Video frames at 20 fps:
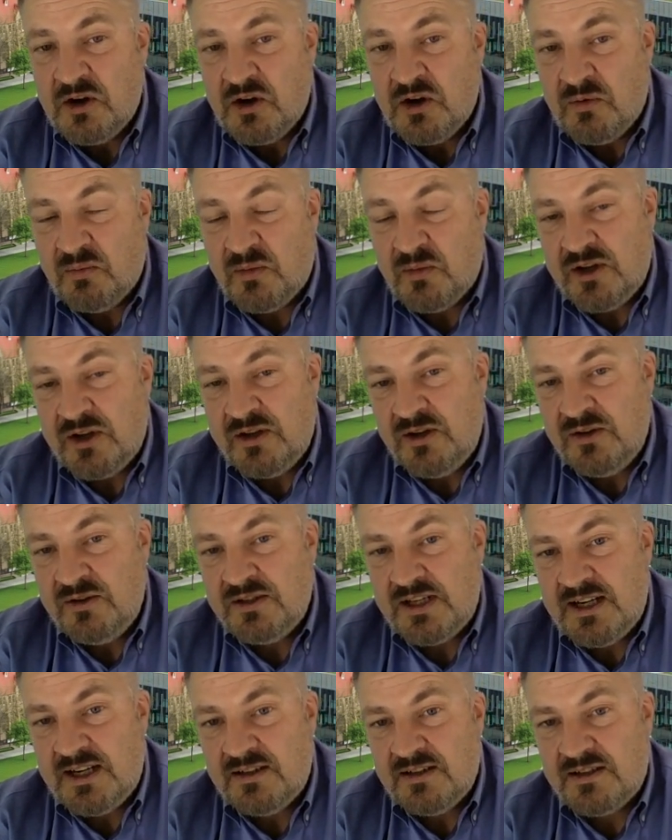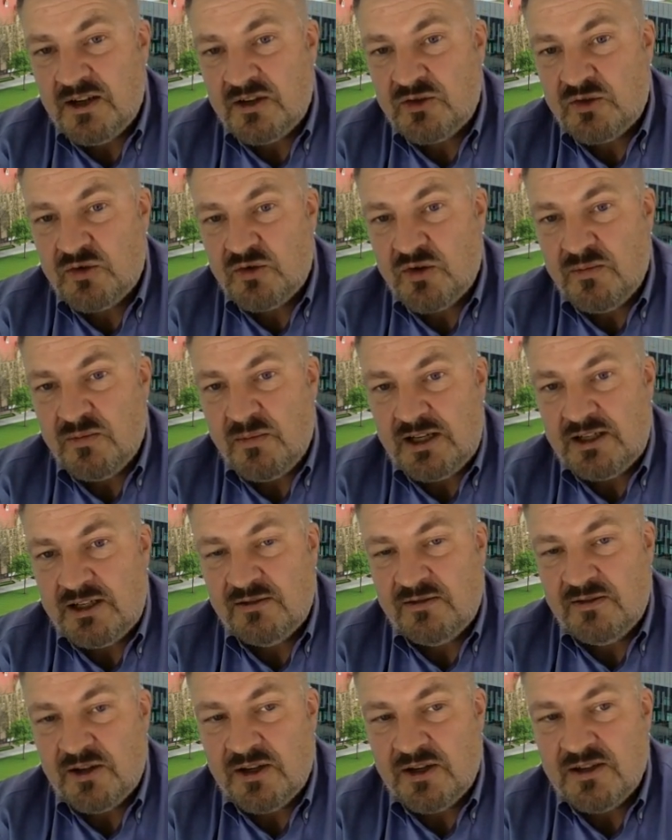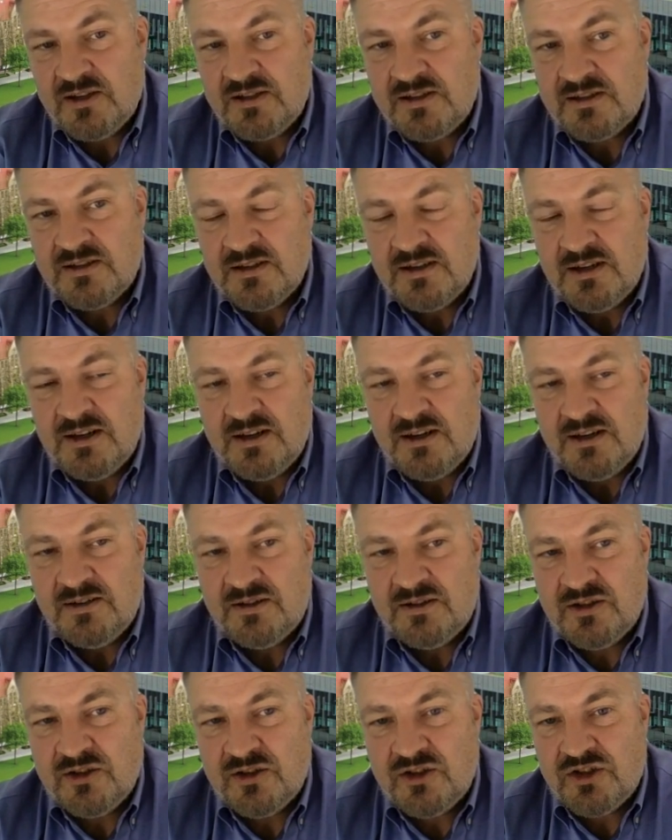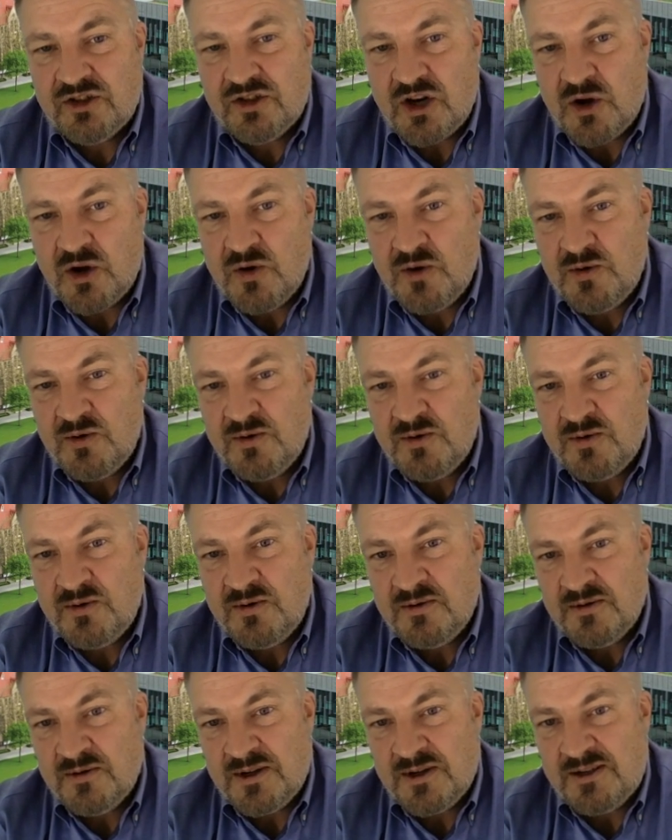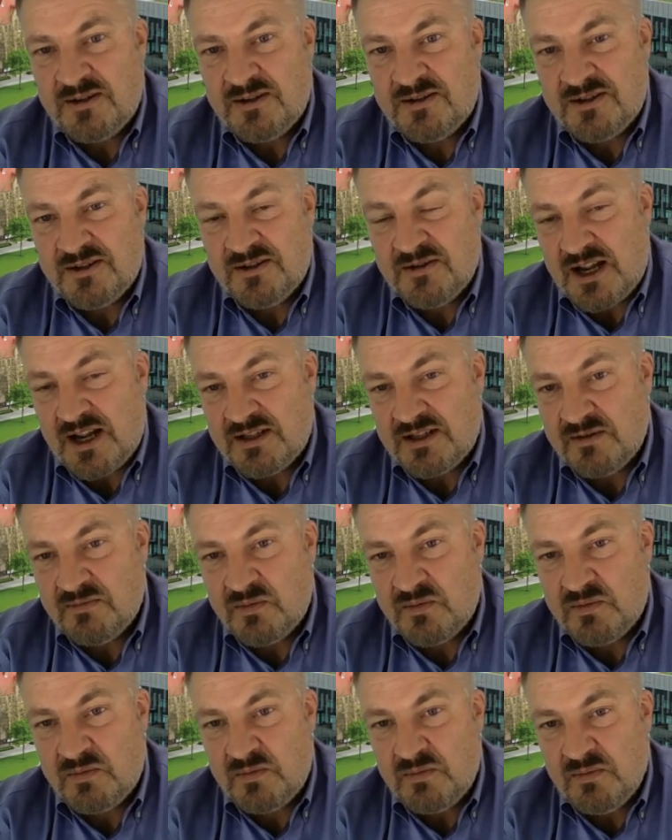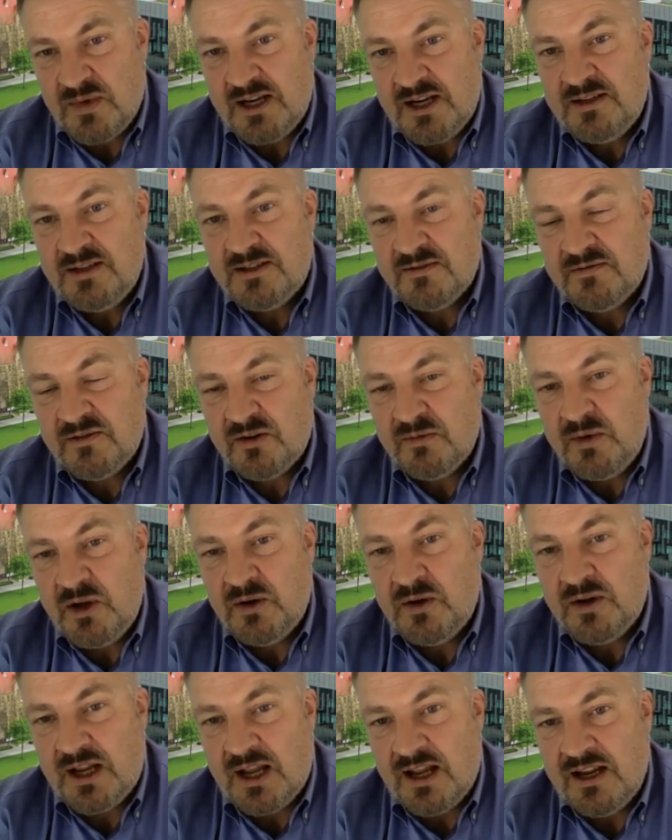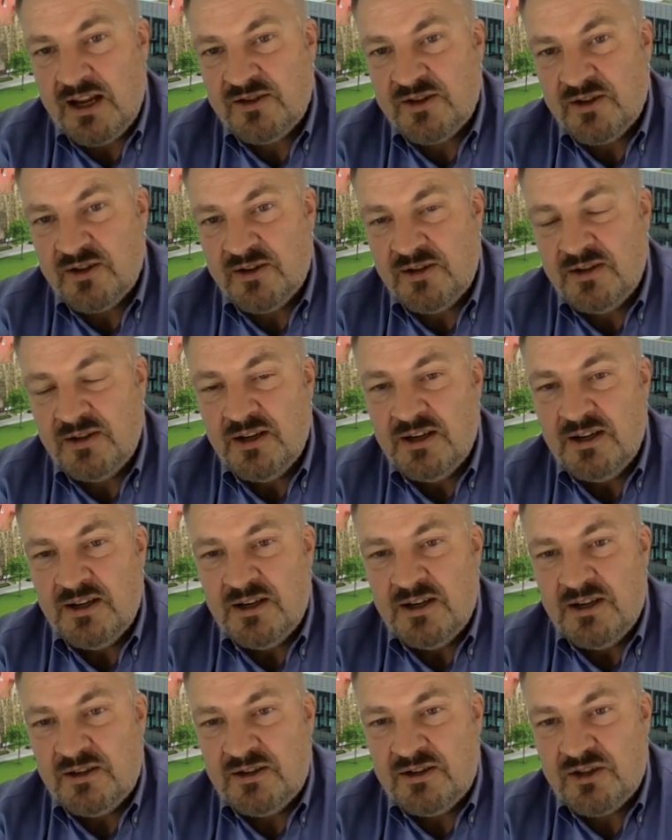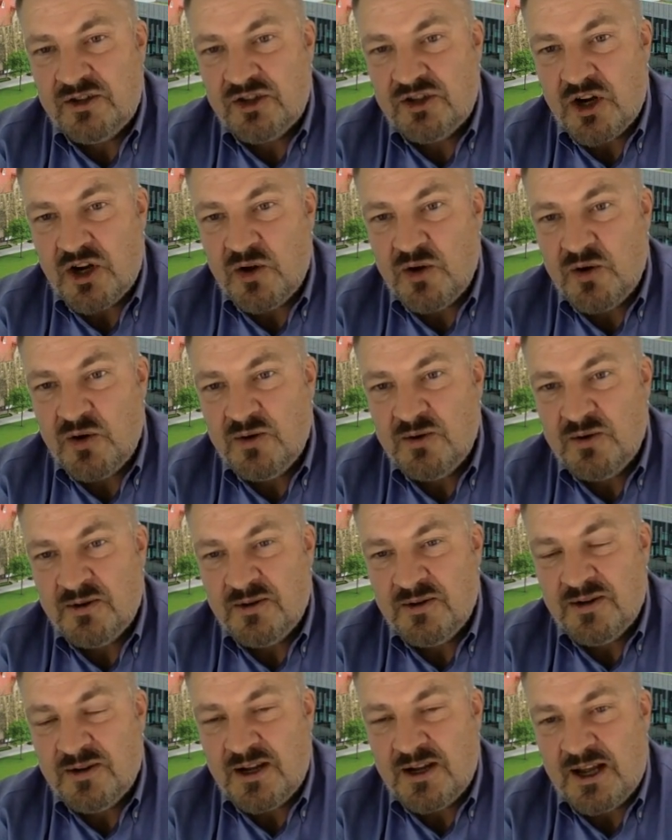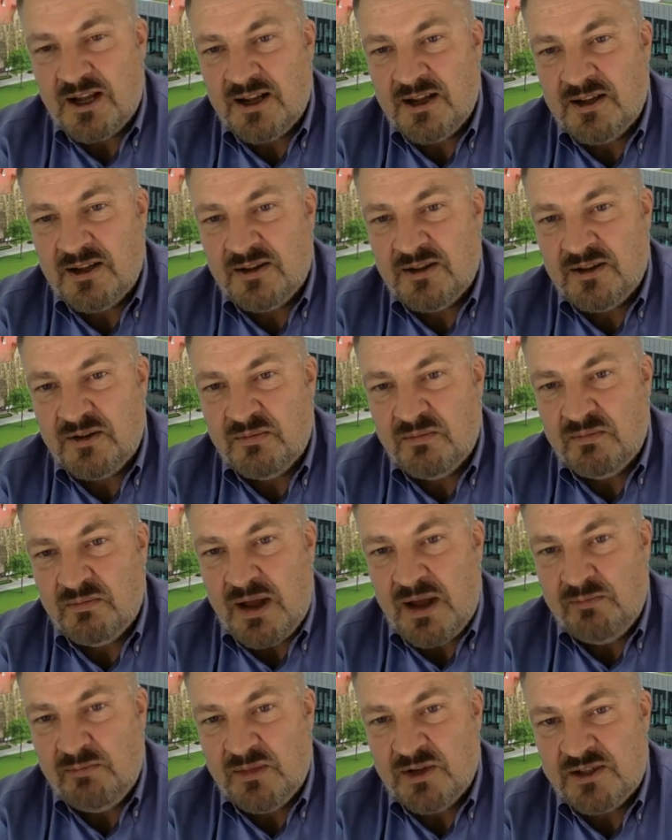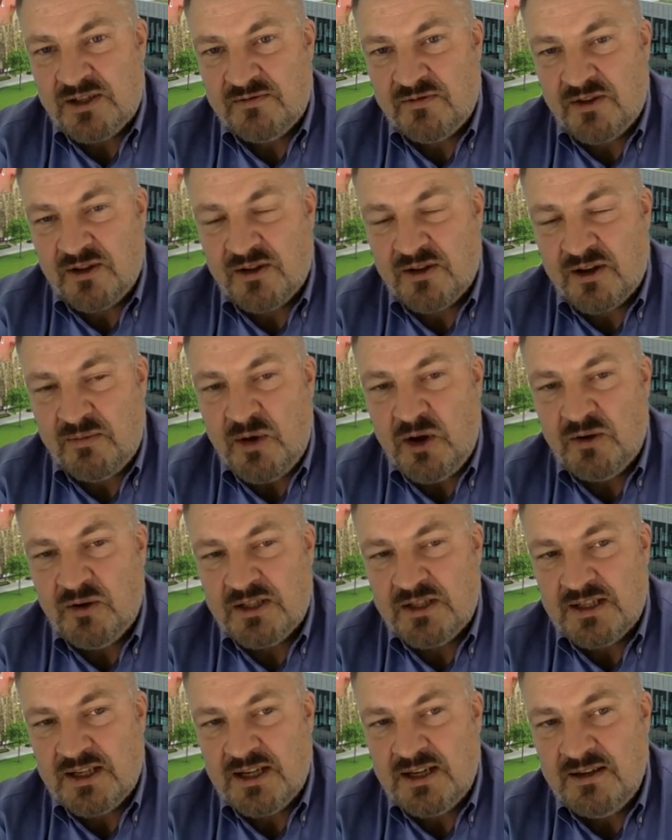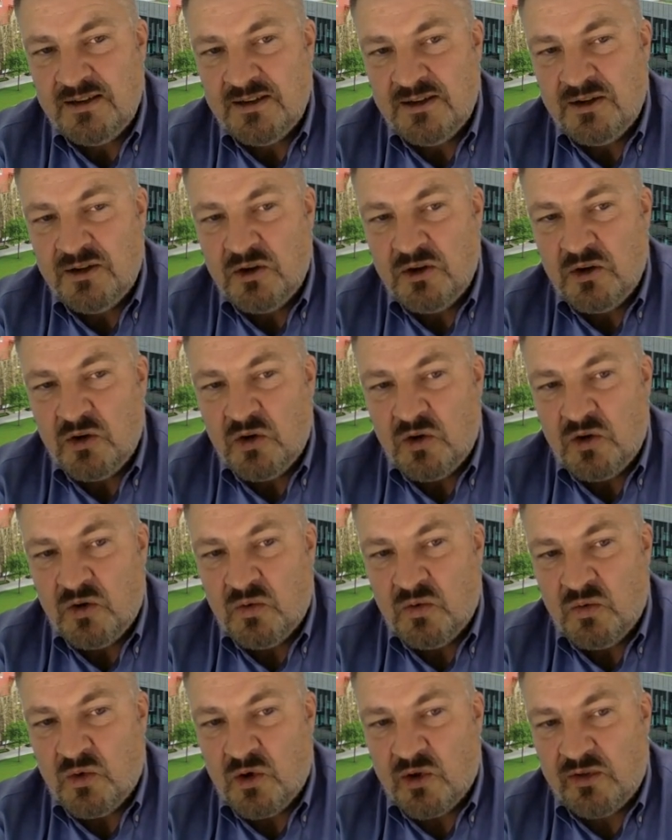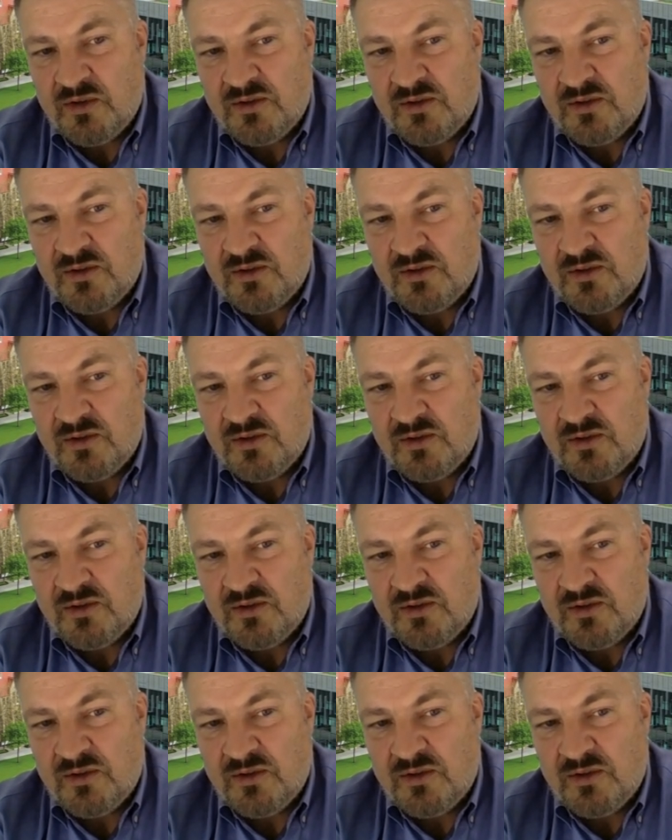but use the industrial metaverse to show and as a means of communication to show members of the community what